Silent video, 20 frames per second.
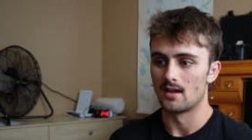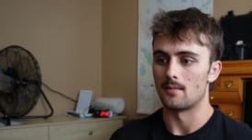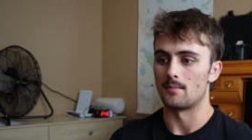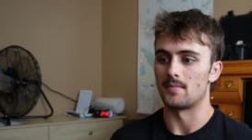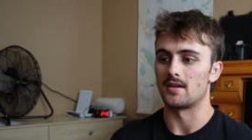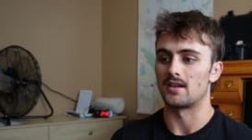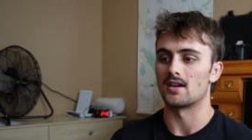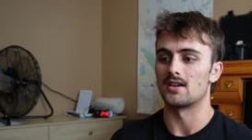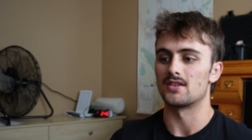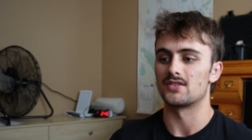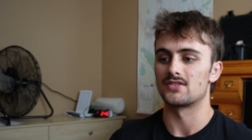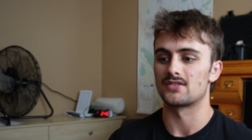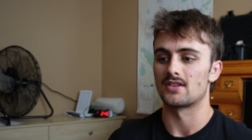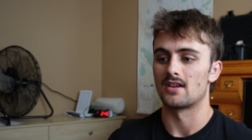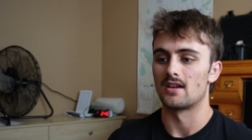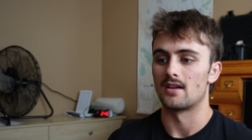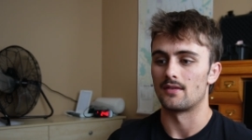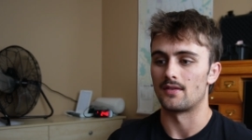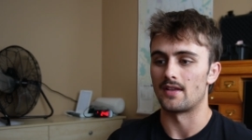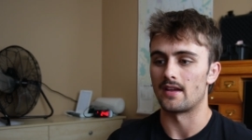because
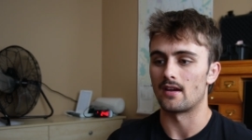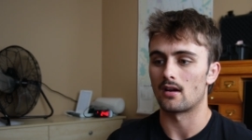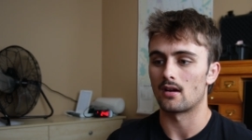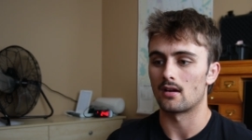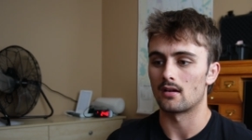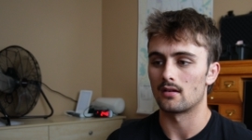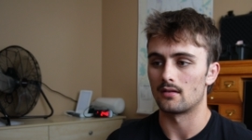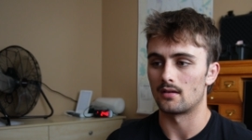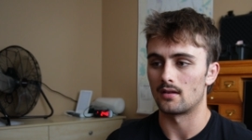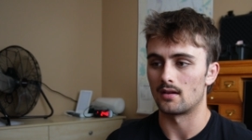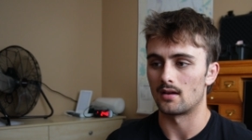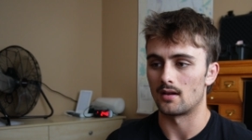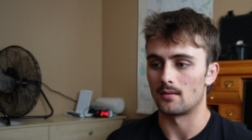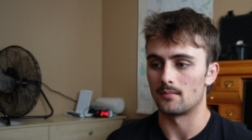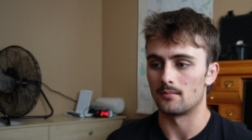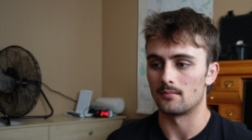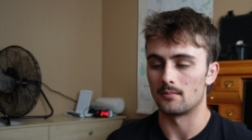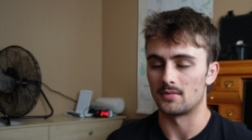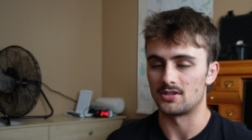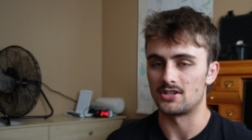they are
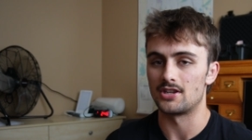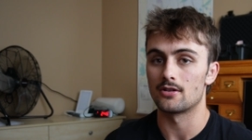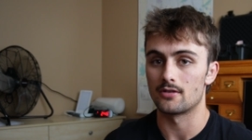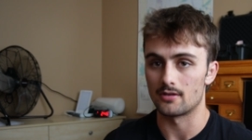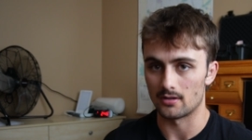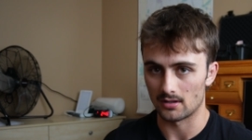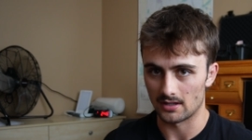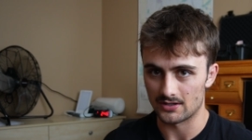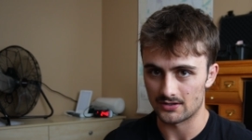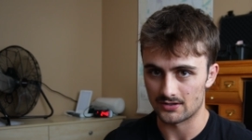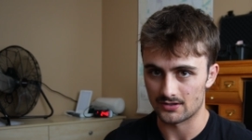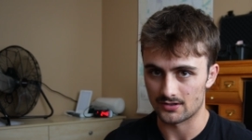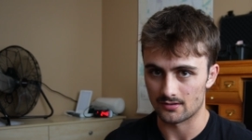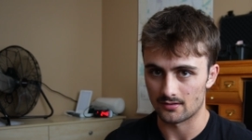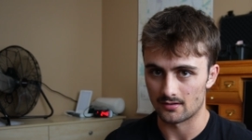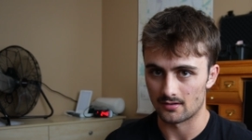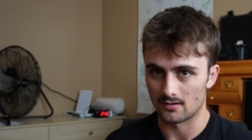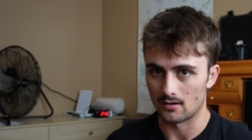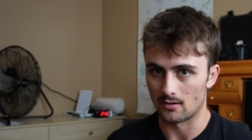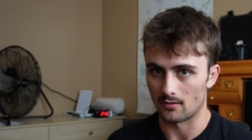materialists,
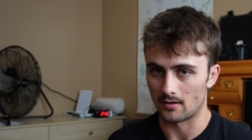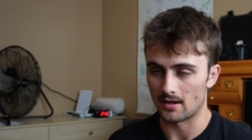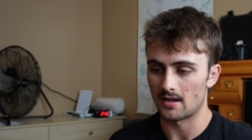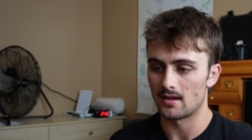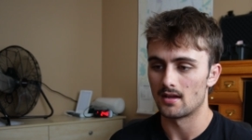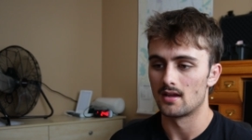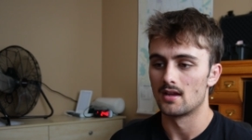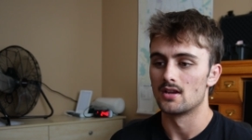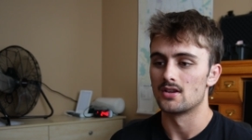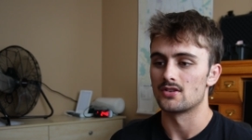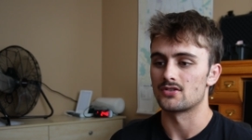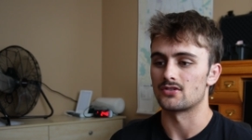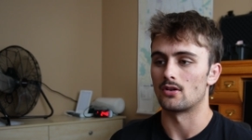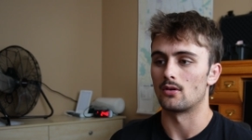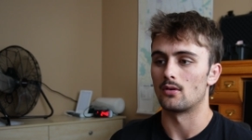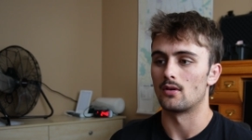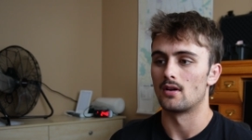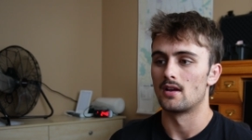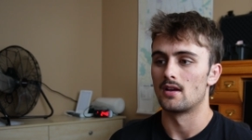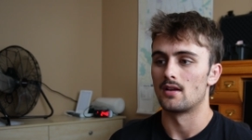okay?
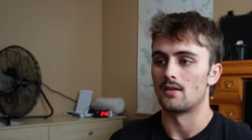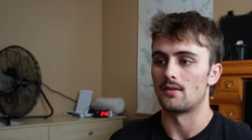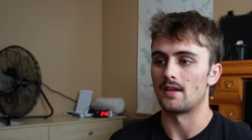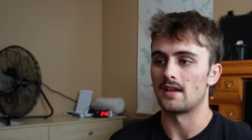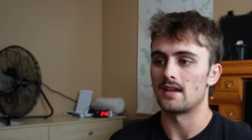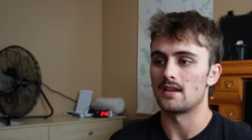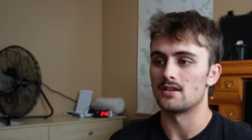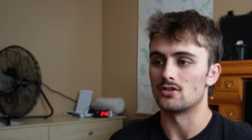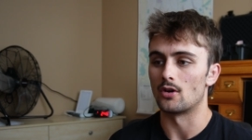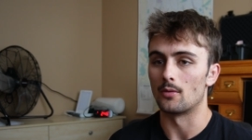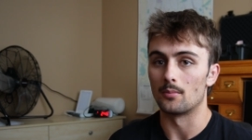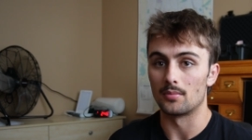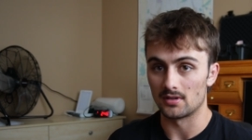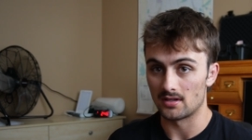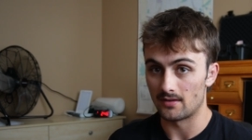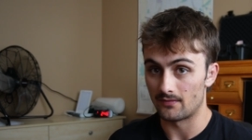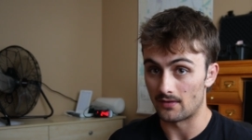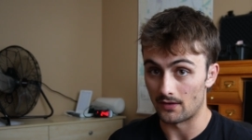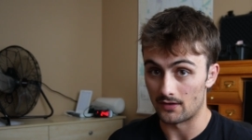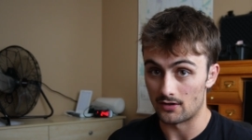So they don't
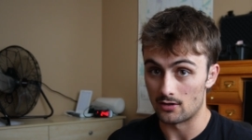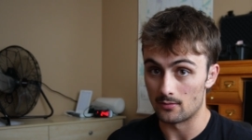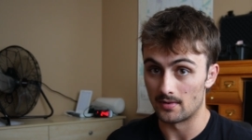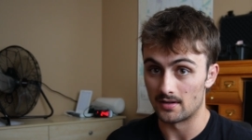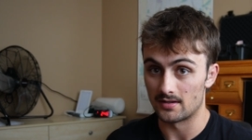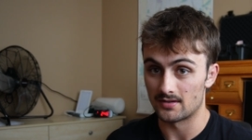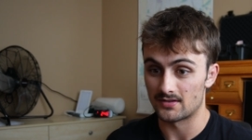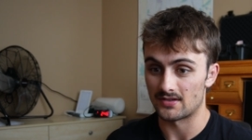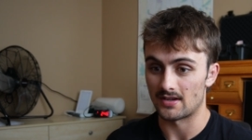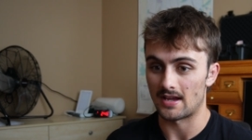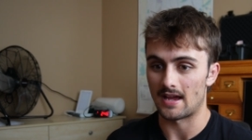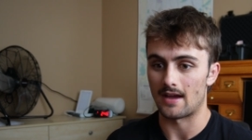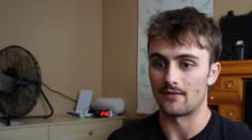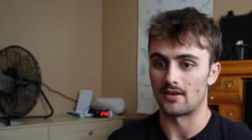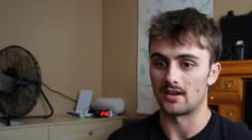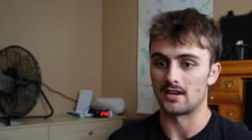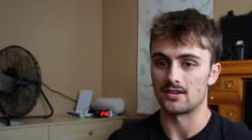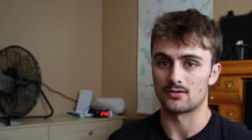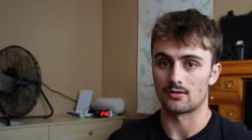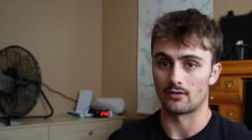believe that humans have
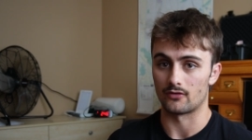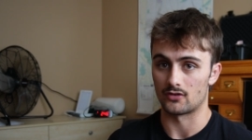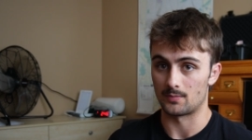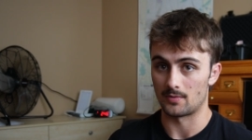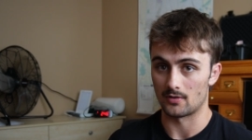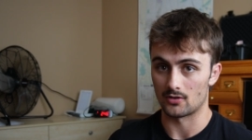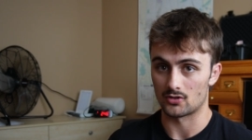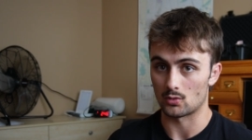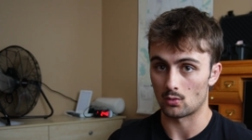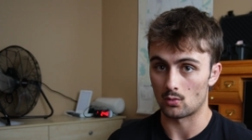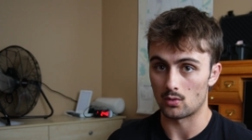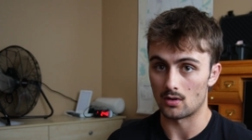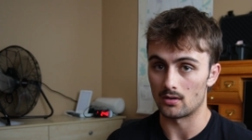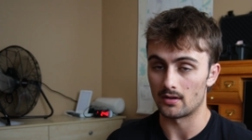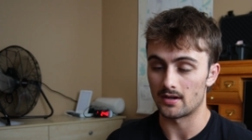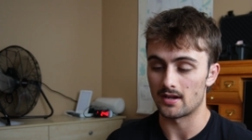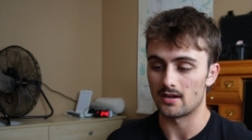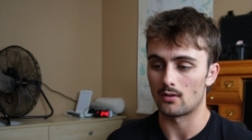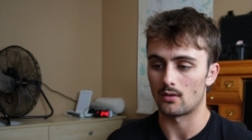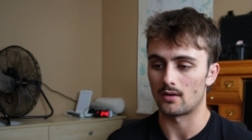any sort of spiritual
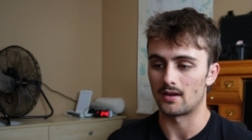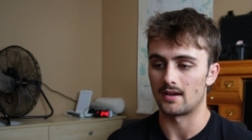quality or